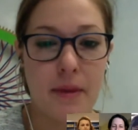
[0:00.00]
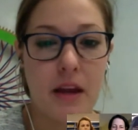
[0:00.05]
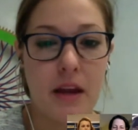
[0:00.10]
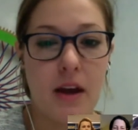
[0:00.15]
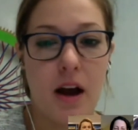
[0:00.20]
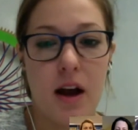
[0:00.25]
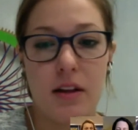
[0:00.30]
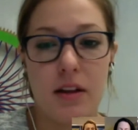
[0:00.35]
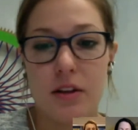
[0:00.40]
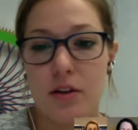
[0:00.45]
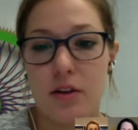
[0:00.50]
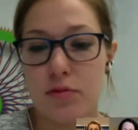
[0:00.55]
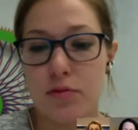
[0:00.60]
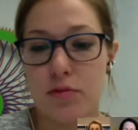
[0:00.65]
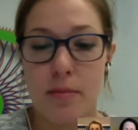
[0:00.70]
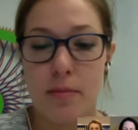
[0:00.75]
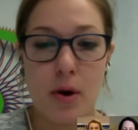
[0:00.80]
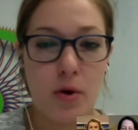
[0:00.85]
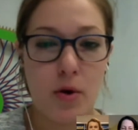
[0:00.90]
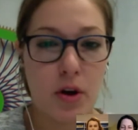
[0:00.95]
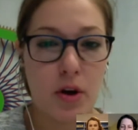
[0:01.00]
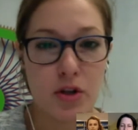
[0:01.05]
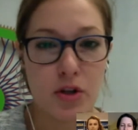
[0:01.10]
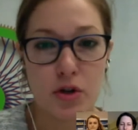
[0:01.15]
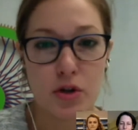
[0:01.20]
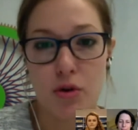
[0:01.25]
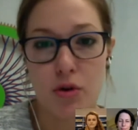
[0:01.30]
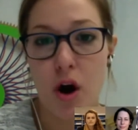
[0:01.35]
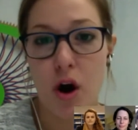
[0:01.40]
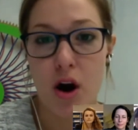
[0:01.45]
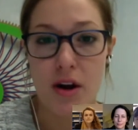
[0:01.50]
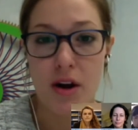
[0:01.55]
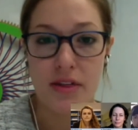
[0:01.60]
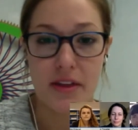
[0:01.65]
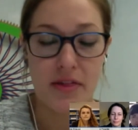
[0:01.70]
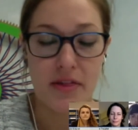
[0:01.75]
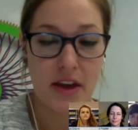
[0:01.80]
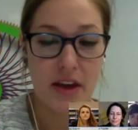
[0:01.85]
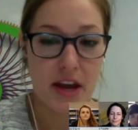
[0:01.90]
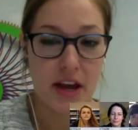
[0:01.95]
a little remote control car that
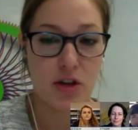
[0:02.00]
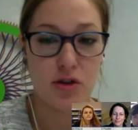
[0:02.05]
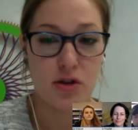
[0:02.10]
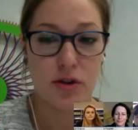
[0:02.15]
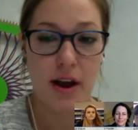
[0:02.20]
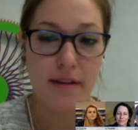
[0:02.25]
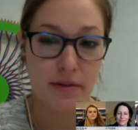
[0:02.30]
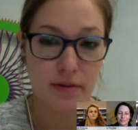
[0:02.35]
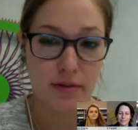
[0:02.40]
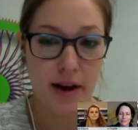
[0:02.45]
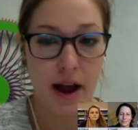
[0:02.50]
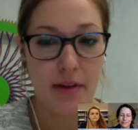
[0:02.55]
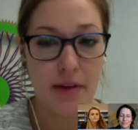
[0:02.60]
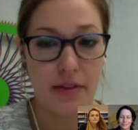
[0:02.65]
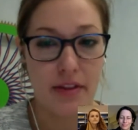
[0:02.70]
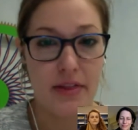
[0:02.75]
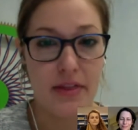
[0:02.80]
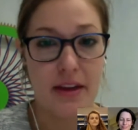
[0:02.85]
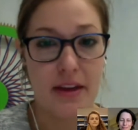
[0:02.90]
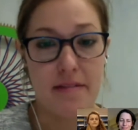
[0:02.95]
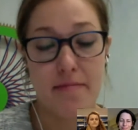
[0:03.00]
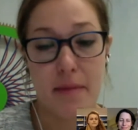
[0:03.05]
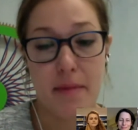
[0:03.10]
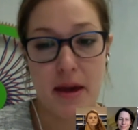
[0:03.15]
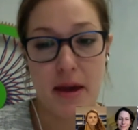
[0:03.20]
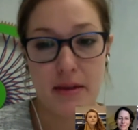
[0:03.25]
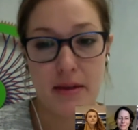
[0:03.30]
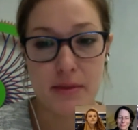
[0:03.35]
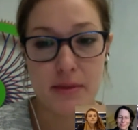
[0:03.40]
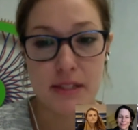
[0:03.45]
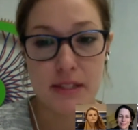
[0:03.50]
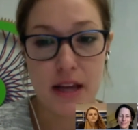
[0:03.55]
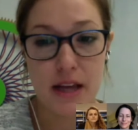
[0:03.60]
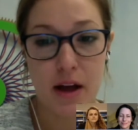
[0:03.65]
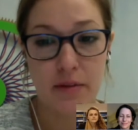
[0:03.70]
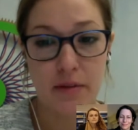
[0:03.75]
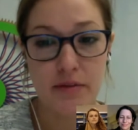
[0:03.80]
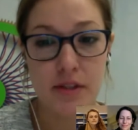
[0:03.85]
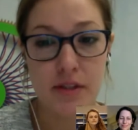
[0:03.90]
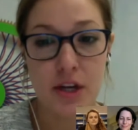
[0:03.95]
they can drive around that they've made
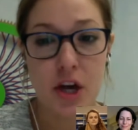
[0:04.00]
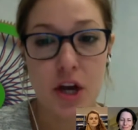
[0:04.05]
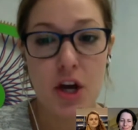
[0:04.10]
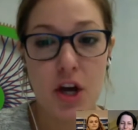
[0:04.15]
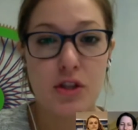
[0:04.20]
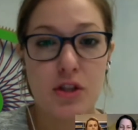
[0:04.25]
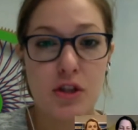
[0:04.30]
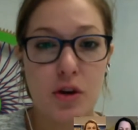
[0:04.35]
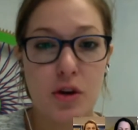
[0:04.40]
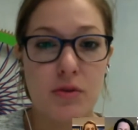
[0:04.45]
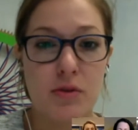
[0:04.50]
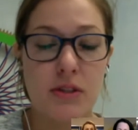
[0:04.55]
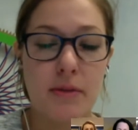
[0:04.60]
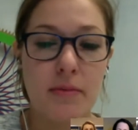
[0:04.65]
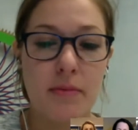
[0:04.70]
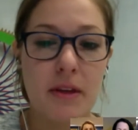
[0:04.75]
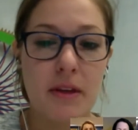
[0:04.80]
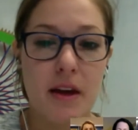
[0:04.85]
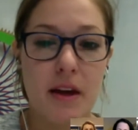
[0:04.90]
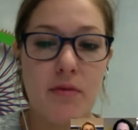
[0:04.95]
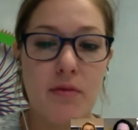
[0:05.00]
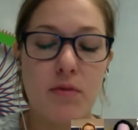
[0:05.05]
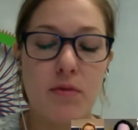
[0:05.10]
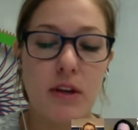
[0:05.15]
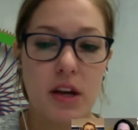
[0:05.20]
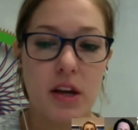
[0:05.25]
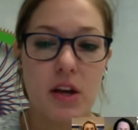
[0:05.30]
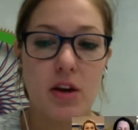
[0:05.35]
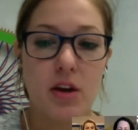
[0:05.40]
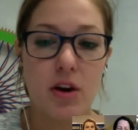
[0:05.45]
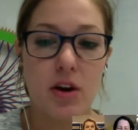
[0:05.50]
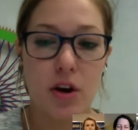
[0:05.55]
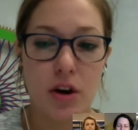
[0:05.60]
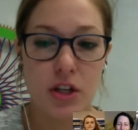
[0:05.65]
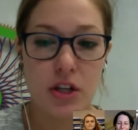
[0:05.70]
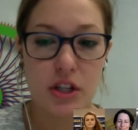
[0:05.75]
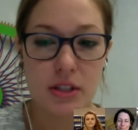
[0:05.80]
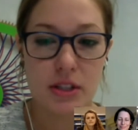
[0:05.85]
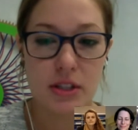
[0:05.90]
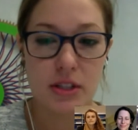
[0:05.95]
themselves. So something that really
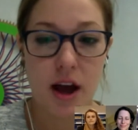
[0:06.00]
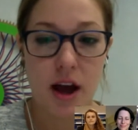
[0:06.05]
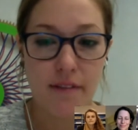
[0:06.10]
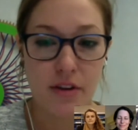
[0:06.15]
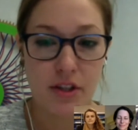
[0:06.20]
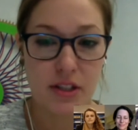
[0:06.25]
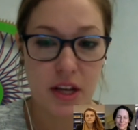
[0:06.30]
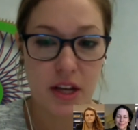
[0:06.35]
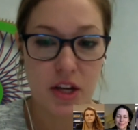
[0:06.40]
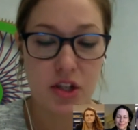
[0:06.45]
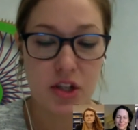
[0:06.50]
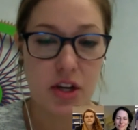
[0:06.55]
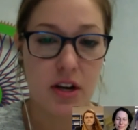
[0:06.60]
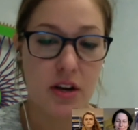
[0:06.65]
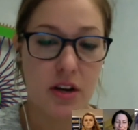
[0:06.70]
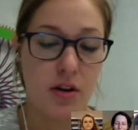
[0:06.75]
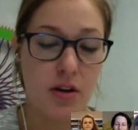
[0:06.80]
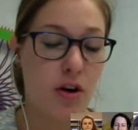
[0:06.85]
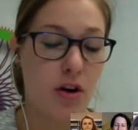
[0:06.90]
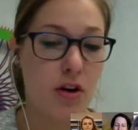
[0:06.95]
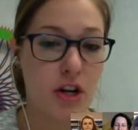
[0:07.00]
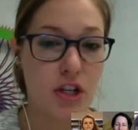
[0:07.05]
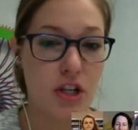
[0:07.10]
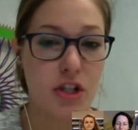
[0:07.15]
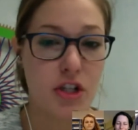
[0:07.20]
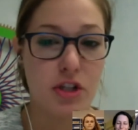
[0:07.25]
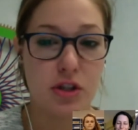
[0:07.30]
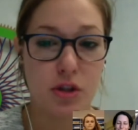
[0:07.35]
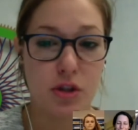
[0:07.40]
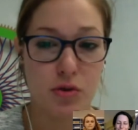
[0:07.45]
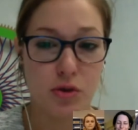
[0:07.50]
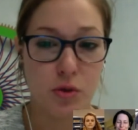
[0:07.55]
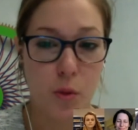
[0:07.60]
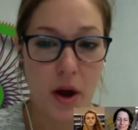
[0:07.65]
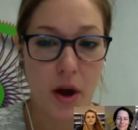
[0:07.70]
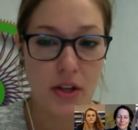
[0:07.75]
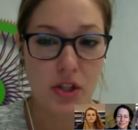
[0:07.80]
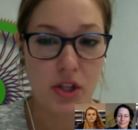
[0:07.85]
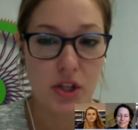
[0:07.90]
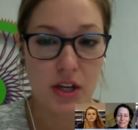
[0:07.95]
encourages conversation, encourages those
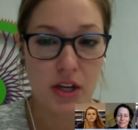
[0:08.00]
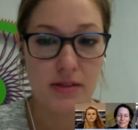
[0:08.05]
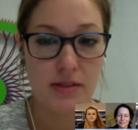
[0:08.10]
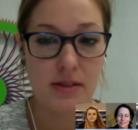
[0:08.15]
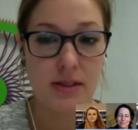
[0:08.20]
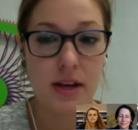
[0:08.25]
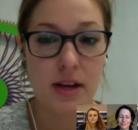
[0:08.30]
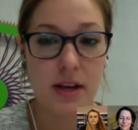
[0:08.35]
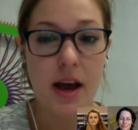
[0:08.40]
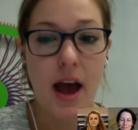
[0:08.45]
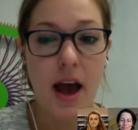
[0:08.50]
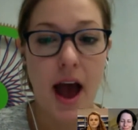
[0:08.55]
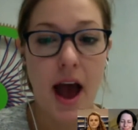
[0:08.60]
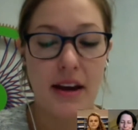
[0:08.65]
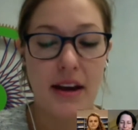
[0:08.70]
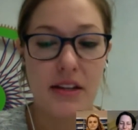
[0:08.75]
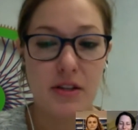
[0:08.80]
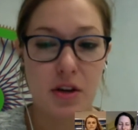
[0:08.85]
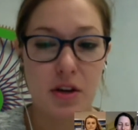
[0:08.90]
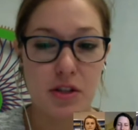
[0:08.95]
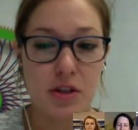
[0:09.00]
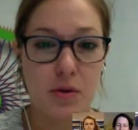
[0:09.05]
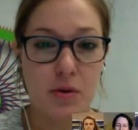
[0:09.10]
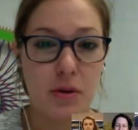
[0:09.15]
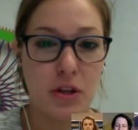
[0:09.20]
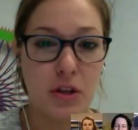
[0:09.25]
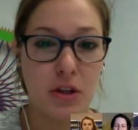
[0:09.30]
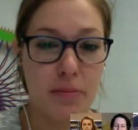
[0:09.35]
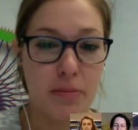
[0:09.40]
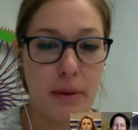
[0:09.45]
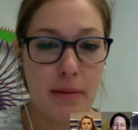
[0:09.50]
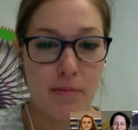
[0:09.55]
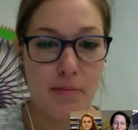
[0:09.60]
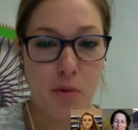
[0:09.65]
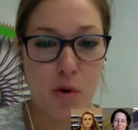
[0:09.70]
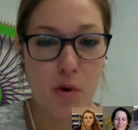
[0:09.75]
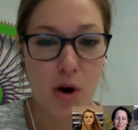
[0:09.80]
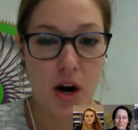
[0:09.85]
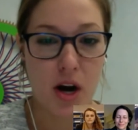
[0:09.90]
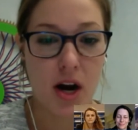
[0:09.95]
questions, and is also a little bit
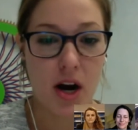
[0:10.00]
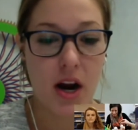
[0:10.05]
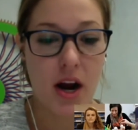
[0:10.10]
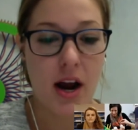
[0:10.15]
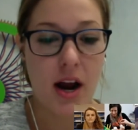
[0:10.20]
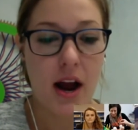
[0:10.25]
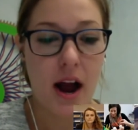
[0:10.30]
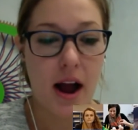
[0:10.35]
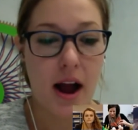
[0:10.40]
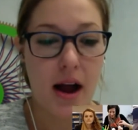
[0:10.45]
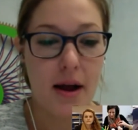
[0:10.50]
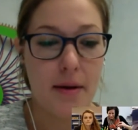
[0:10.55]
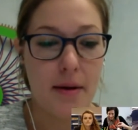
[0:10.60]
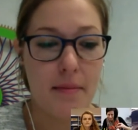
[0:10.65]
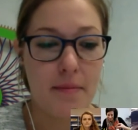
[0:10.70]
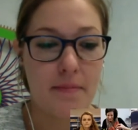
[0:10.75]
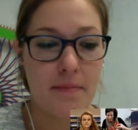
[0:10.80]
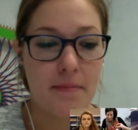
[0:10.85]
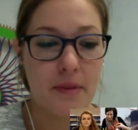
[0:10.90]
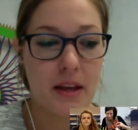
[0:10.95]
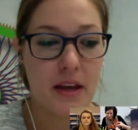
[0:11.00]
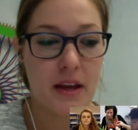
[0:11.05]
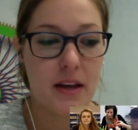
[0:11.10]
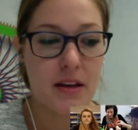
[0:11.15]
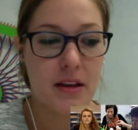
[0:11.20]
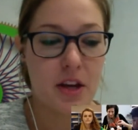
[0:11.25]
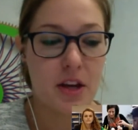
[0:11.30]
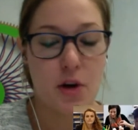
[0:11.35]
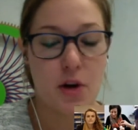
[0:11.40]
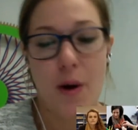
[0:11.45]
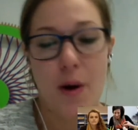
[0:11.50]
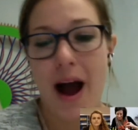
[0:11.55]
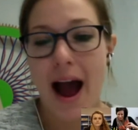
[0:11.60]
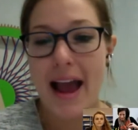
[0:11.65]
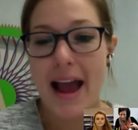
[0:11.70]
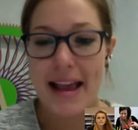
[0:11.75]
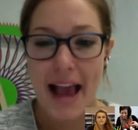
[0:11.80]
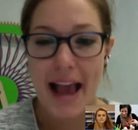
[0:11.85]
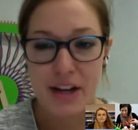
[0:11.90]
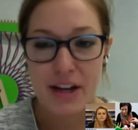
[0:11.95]
more
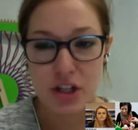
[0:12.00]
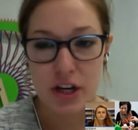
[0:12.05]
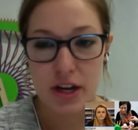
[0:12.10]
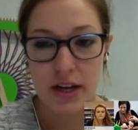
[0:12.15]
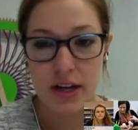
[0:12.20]
eye-catching.